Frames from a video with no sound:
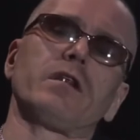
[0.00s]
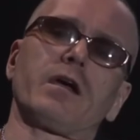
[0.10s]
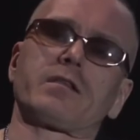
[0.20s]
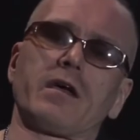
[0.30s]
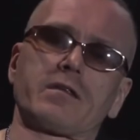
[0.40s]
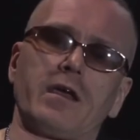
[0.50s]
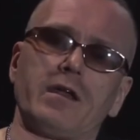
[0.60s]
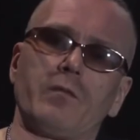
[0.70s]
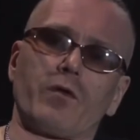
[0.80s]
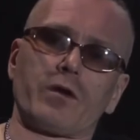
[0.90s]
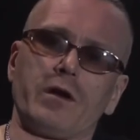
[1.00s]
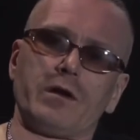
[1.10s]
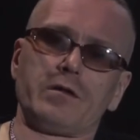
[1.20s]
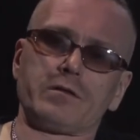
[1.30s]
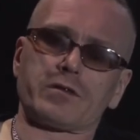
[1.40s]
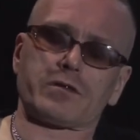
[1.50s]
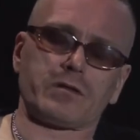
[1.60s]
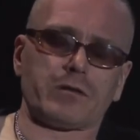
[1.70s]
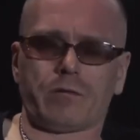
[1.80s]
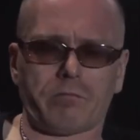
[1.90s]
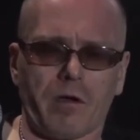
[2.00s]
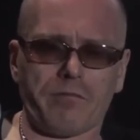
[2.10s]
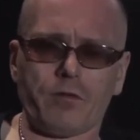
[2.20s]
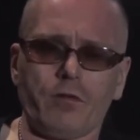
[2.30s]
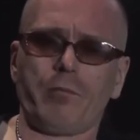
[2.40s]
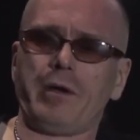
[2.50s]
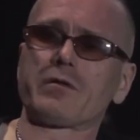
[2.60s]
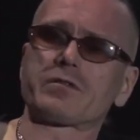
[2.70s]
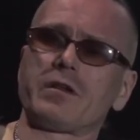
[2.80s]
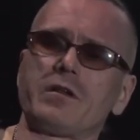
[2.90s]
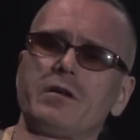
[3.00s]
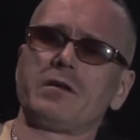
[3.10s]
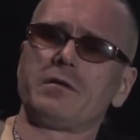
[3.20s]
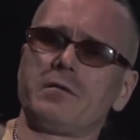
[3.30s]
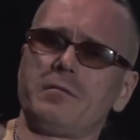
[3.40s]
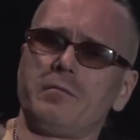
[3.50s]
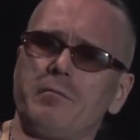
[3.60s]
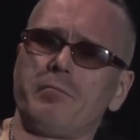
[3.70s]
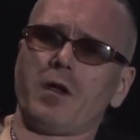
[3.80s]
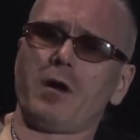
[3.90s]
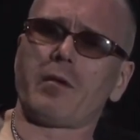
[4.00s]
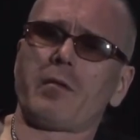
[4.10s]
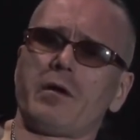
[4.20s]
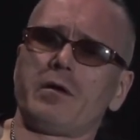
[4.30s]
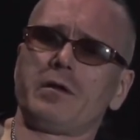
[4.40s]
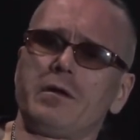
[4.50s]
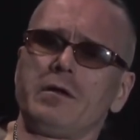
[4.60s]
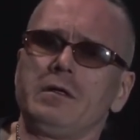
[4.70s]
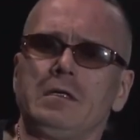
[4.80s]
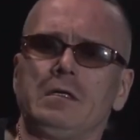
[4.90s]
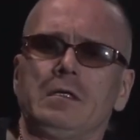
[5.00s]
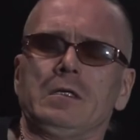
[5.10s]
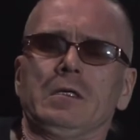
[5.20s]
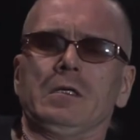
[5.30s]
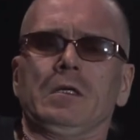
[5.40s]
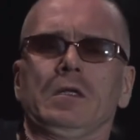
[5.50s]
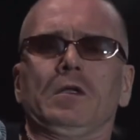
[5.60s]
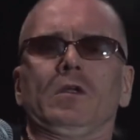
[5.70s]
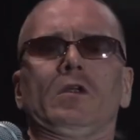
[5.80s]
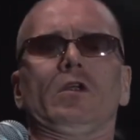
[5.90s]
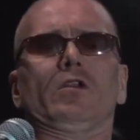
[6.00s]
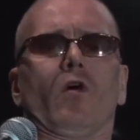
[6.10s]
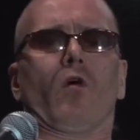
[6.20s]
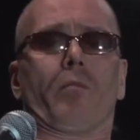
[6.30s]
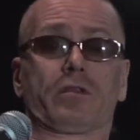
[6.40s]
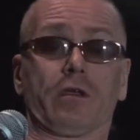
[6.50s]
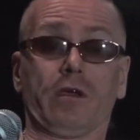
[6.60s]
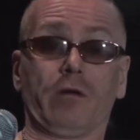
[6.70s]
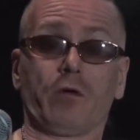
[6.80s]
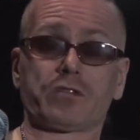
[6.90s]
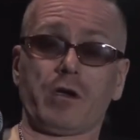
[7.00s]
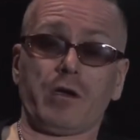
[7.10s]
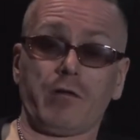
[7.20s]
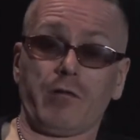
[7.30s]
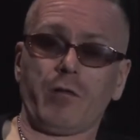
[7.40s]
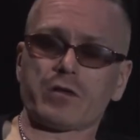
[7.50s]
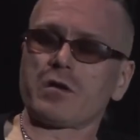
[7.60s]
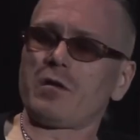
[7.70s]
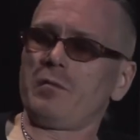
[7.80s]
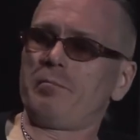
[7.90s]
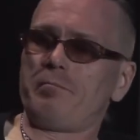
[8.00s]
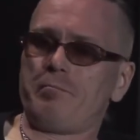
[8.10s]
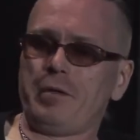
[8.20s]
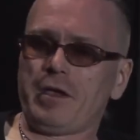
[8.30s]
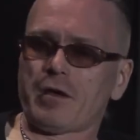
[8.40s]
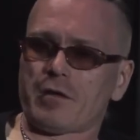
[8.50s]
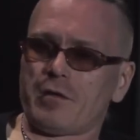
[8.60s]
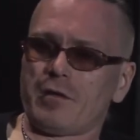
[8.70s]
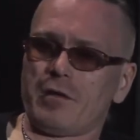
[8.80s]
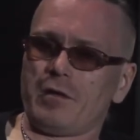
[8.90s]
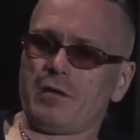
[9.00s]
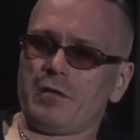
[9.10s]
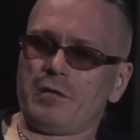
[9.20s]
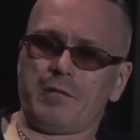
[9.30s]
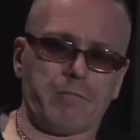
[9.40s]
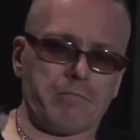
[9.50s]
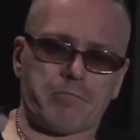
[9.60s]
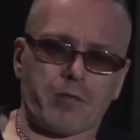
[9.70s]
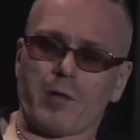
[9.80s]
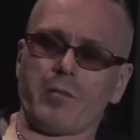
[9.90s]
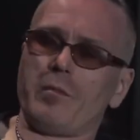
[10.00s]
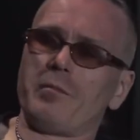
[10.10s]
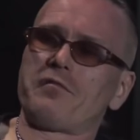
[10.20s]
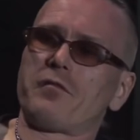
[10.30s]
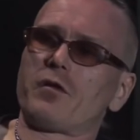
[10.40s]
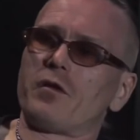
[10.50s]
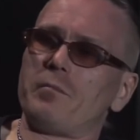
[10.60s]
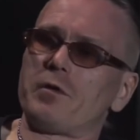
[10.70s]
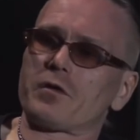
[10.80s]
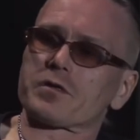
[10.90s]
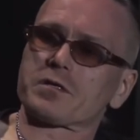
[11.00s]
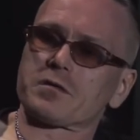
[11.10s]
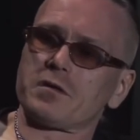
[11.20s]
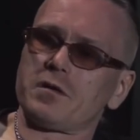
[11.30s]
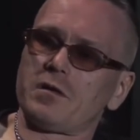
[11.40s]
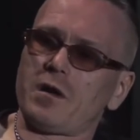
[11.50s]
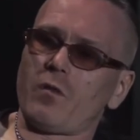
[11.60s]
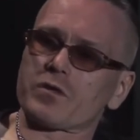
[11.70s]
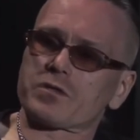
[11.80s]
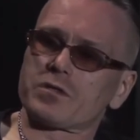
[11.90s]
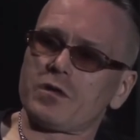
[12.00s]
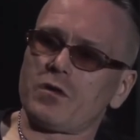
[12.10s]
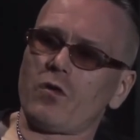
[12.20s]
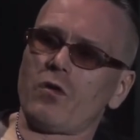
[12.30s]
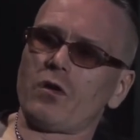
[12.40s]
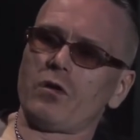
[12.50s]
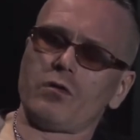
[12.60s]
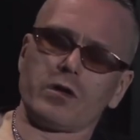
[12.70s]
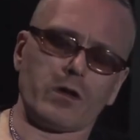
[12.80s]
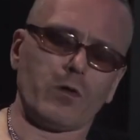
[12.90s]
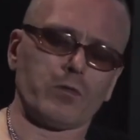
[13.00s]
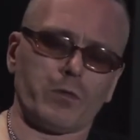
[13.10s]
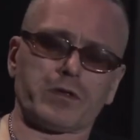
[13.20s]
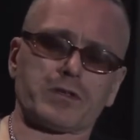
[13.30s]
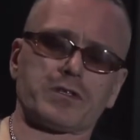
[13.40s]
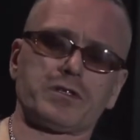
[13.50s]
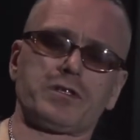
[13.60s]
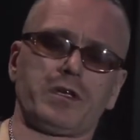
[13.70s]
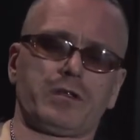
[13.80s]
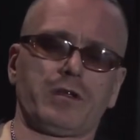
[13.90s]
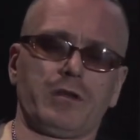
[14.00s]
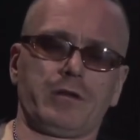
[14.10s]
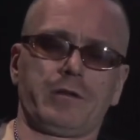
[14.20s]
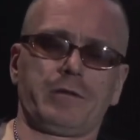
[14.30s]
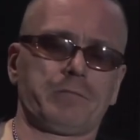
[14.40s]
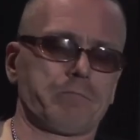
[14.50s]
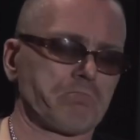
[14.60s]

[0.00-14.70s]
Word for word: like that anymore. Just a few beers and blah blah blah, and no, but it was a bigger problem before, because I was all alone with this shit, and